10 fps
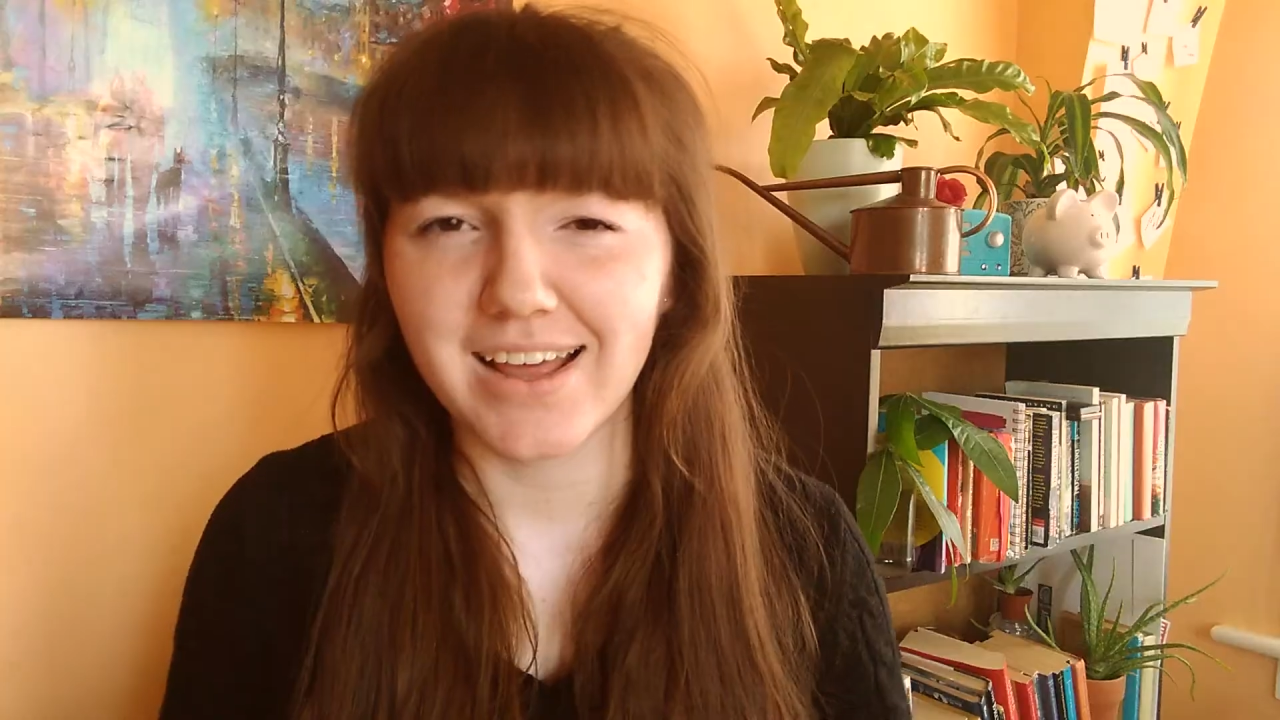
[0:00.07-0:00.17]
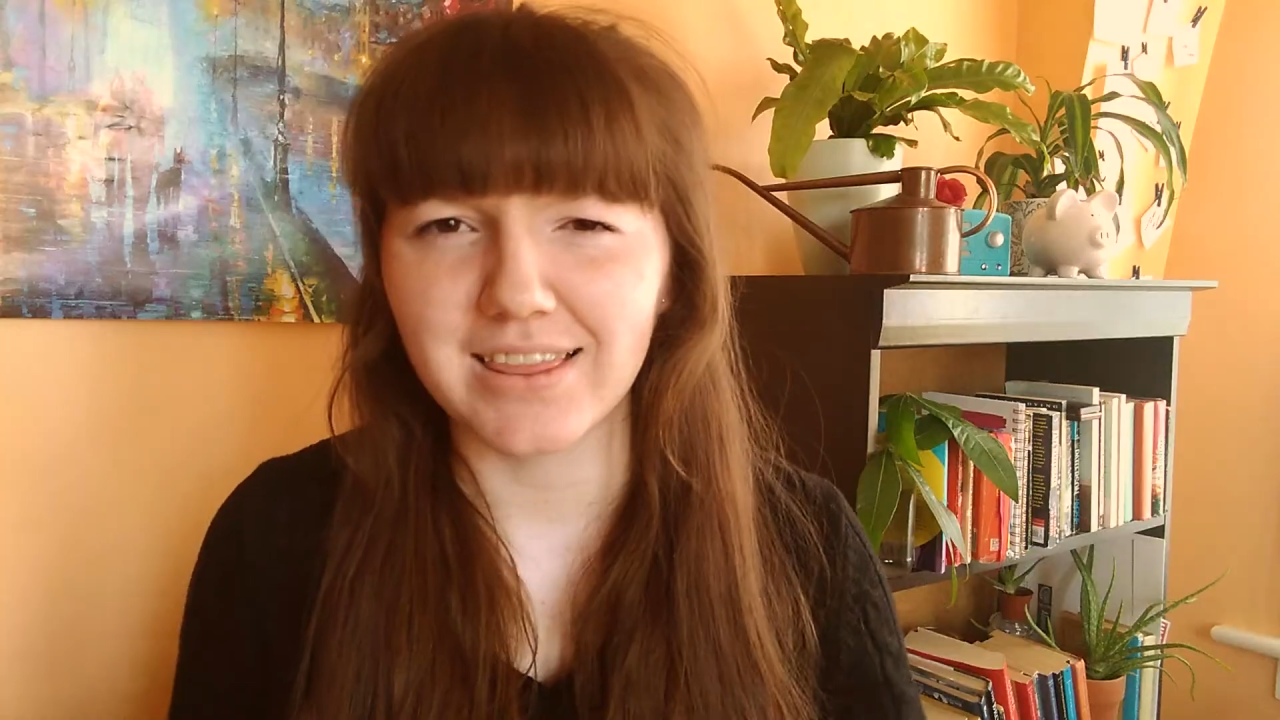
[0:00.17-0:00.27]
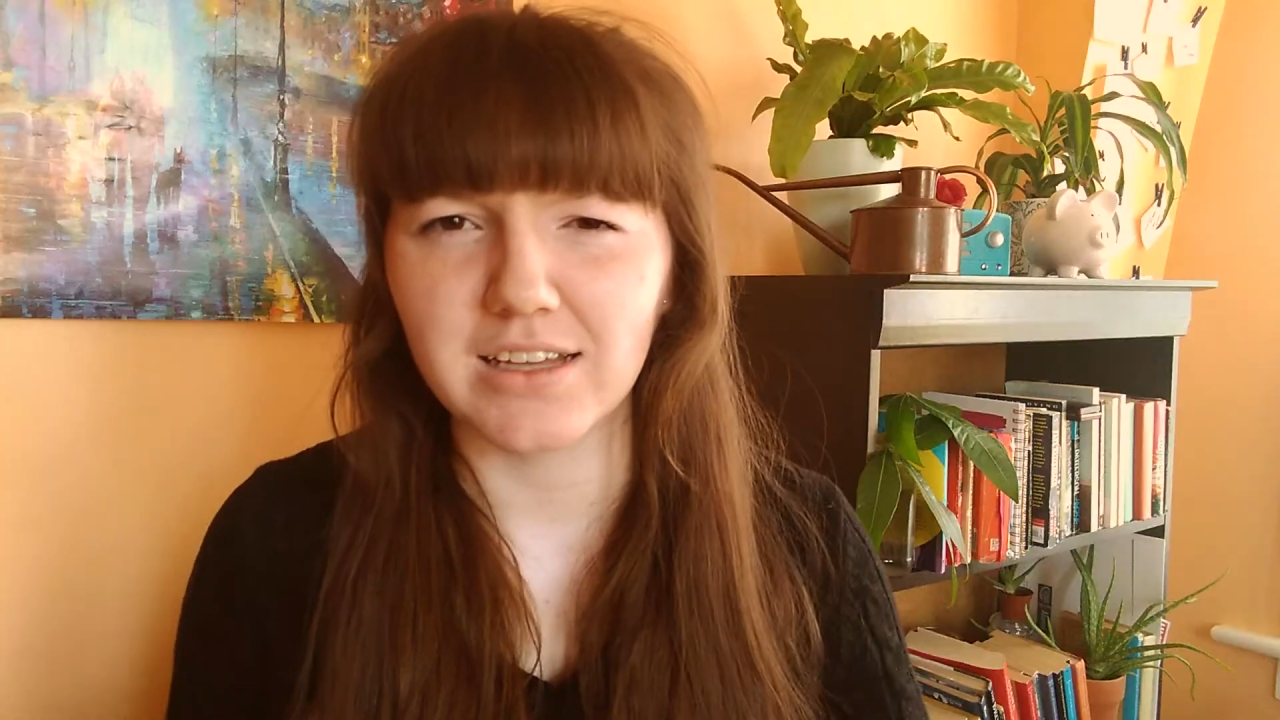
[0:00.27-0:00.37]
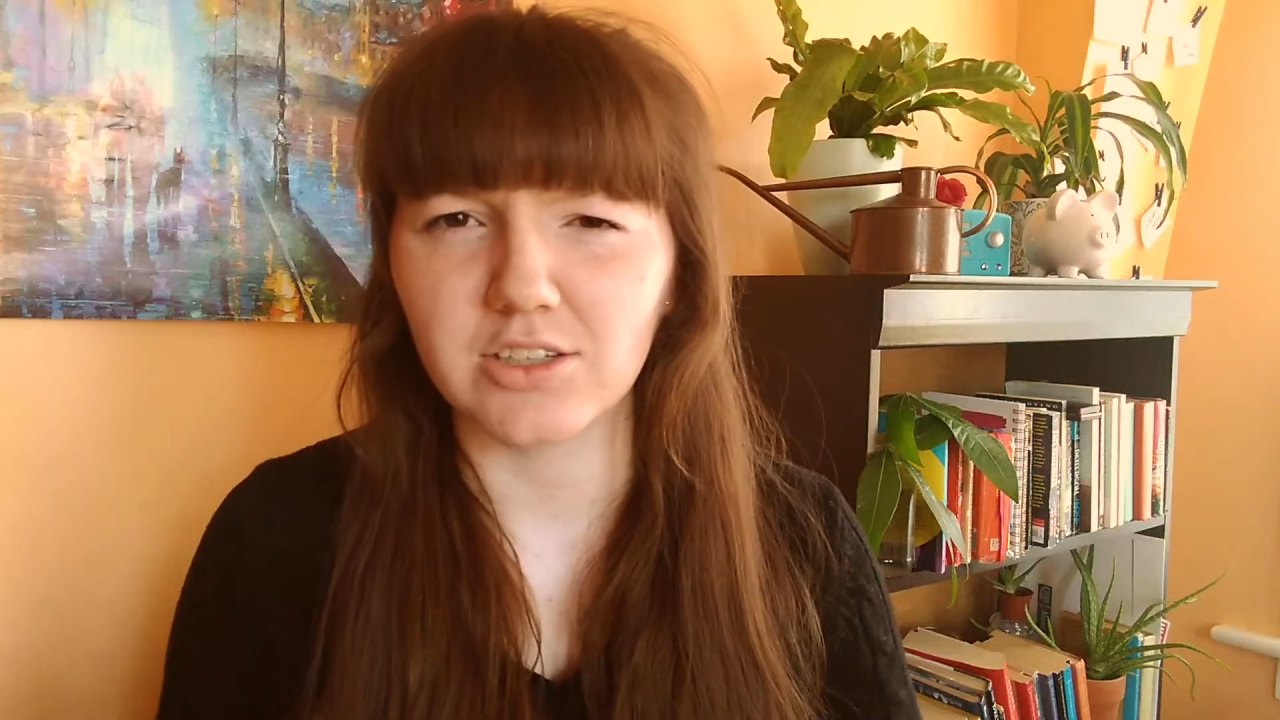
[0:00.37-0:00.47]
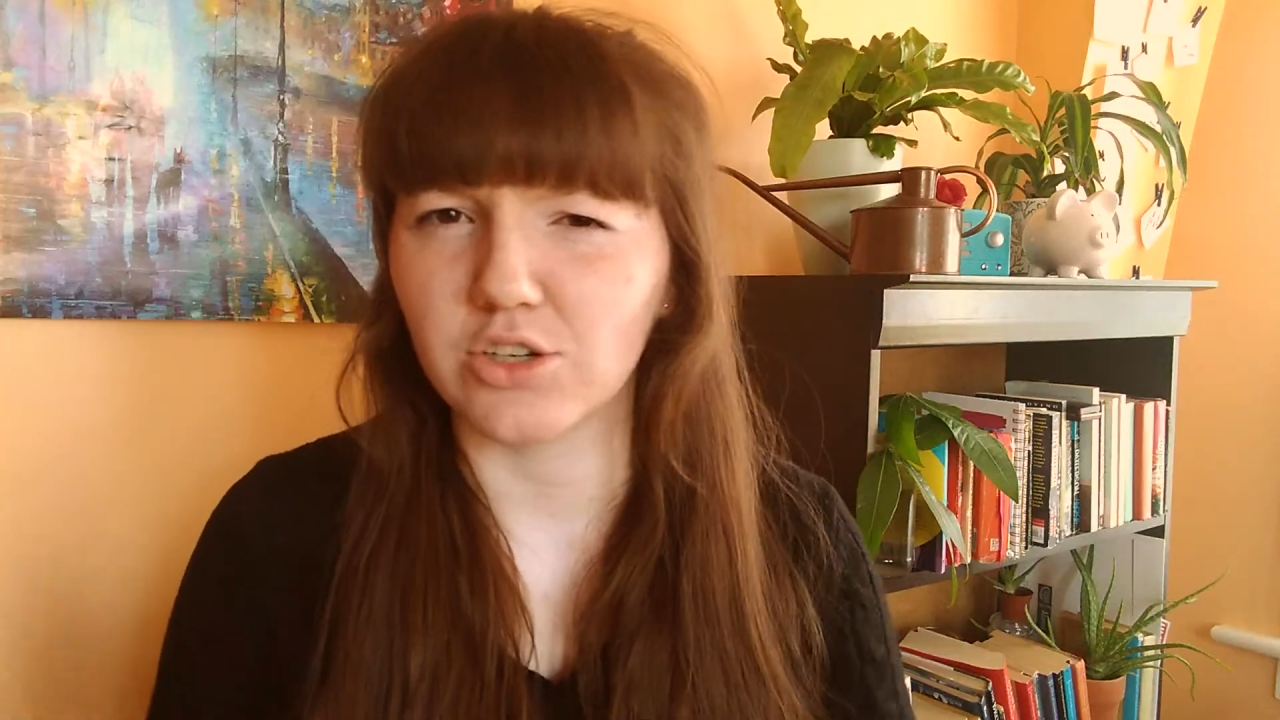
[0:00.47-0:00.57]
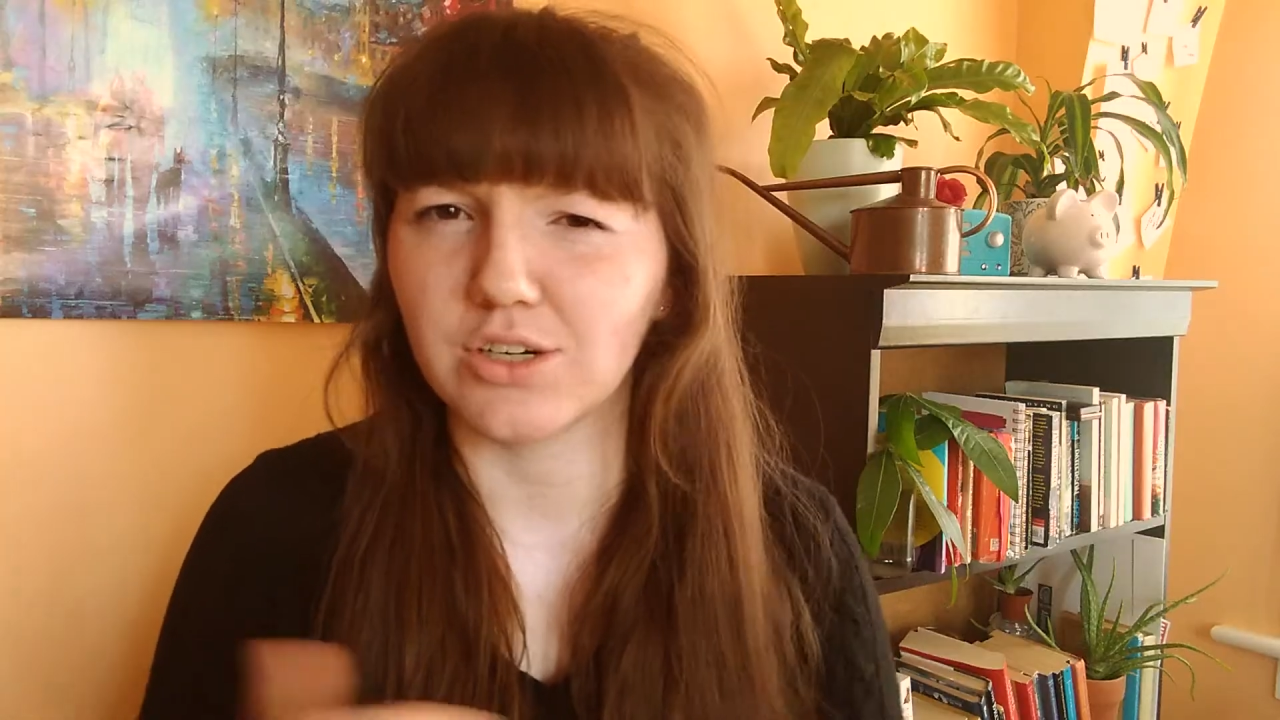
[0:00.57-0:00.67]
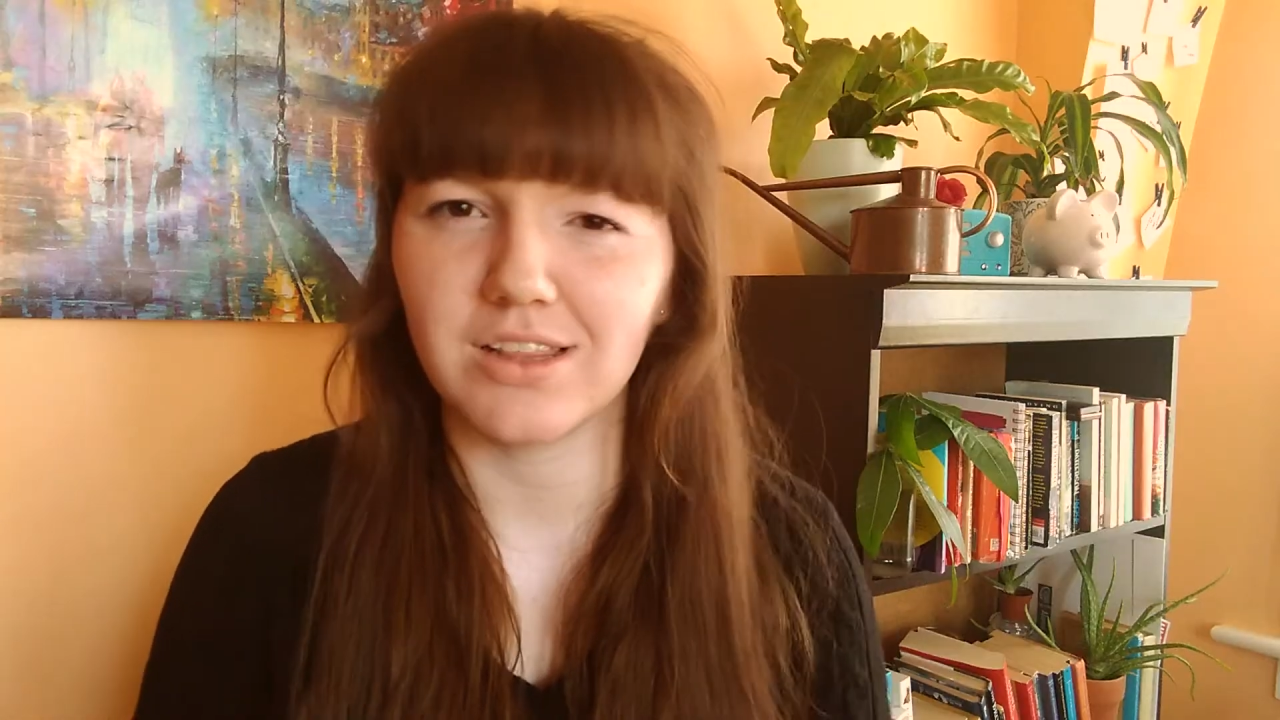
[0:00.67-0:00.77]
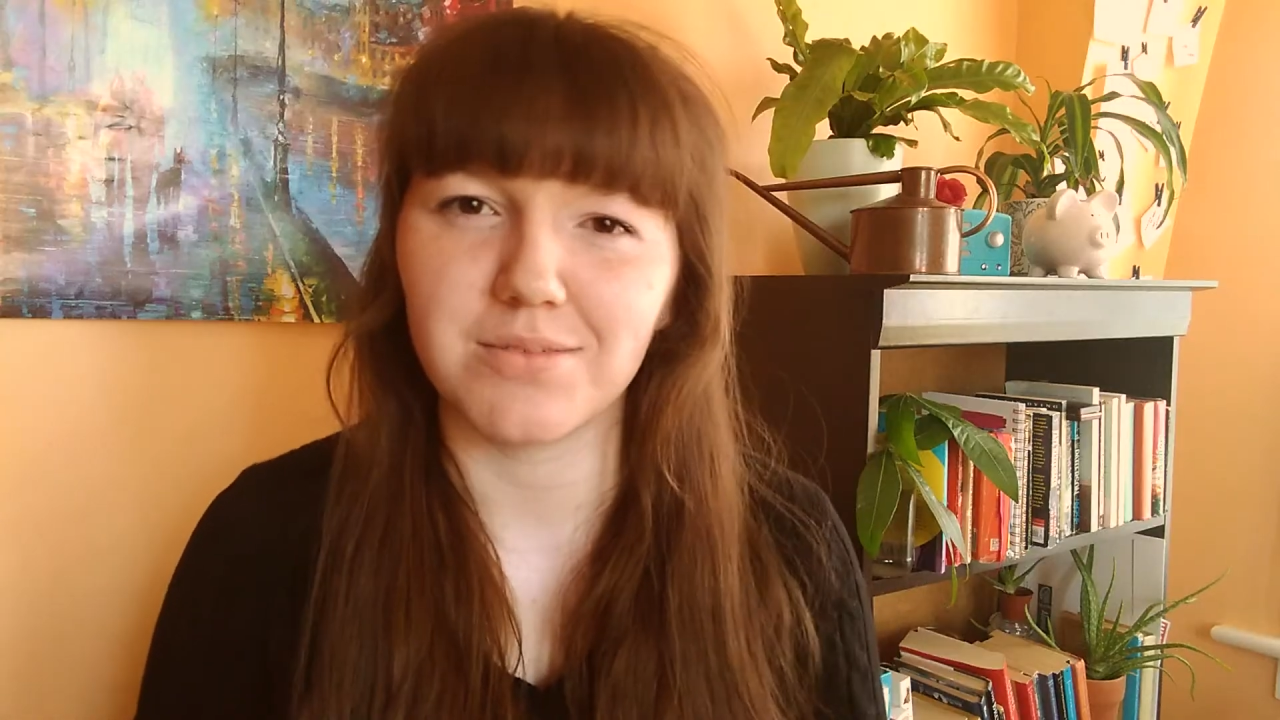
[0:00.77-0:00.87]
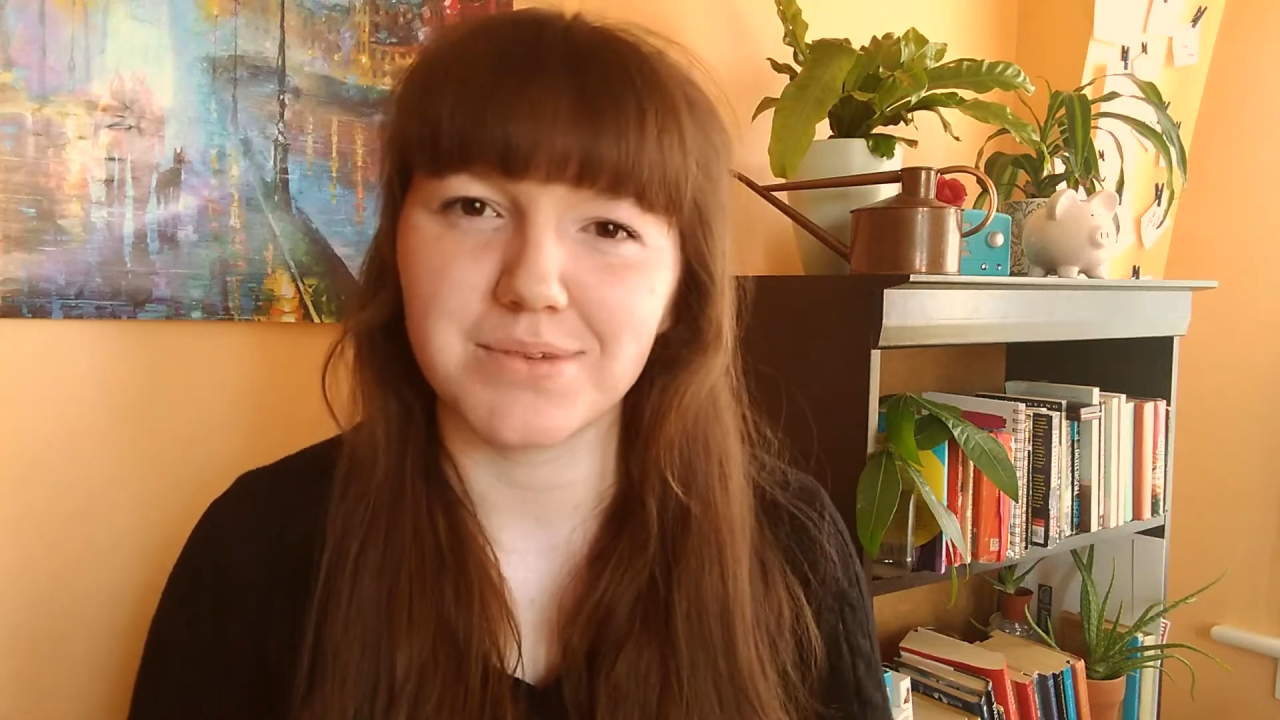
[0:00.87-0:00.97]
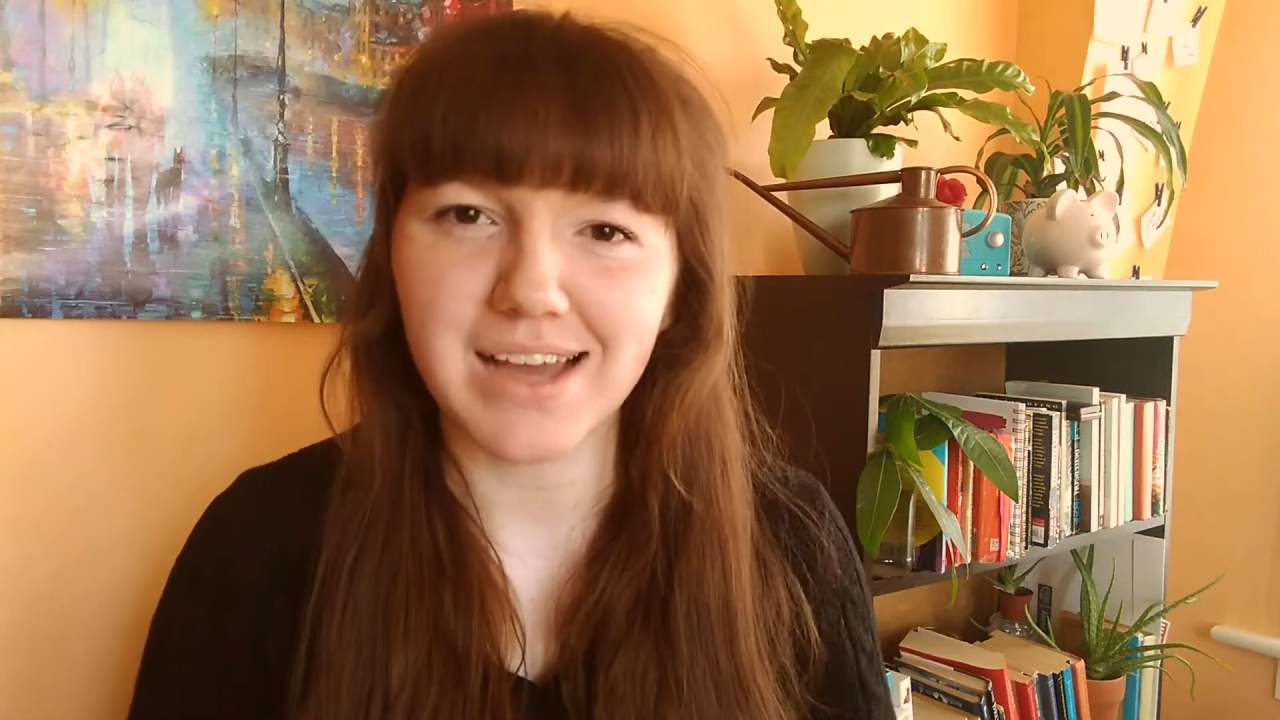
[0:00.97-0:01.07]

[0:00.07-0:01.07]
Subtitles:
and then turning them